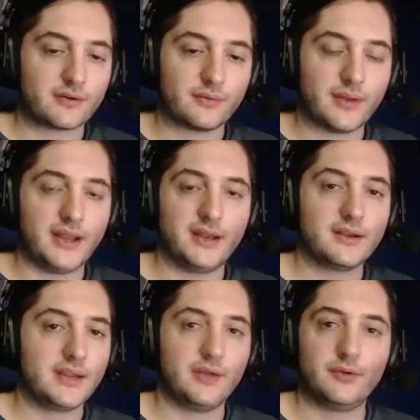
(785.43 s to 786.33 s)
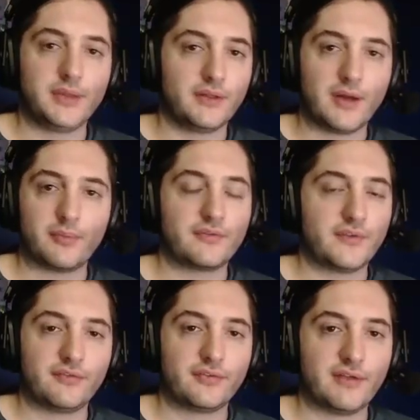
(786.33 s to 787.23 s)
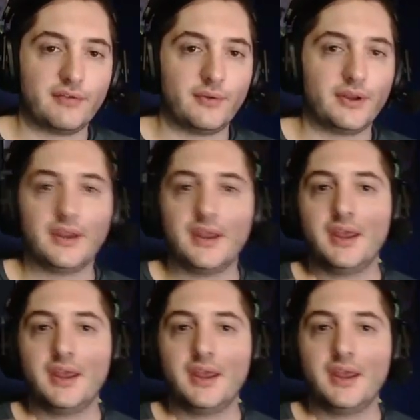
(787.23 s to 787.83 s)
right, it would be a lot more fun for everyone.